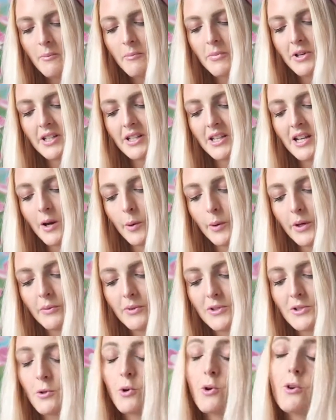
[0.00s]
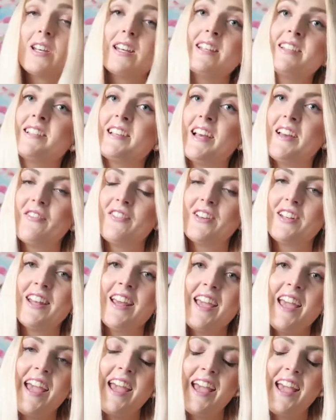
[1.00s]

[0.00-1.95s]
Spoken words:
but now it was only 7,